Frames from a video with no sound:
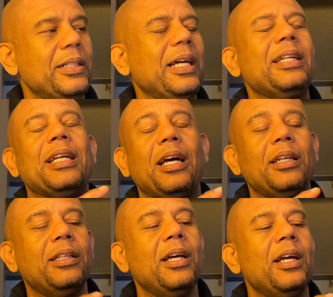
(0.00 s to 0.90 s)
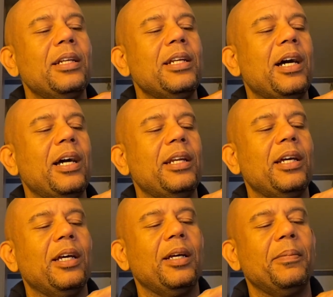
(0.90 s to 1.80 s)
not
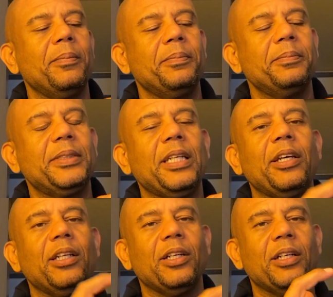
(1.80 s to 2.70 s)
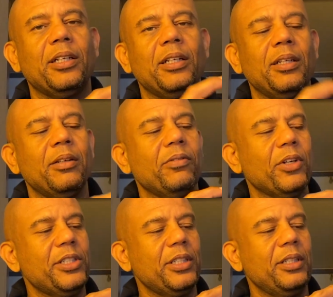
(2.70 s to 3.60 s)
non-cellular
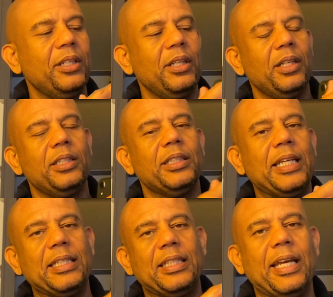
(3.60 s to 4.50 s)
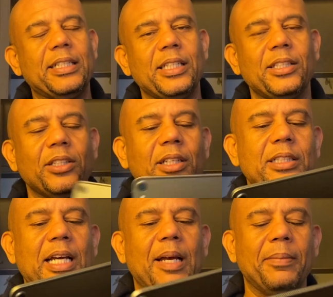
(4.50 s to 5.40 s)
version. It just has the antennas on the
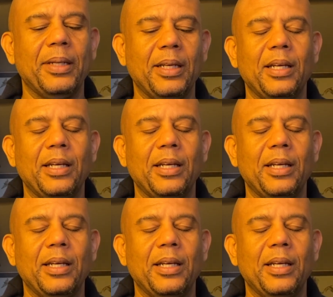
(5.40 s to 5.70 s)
top.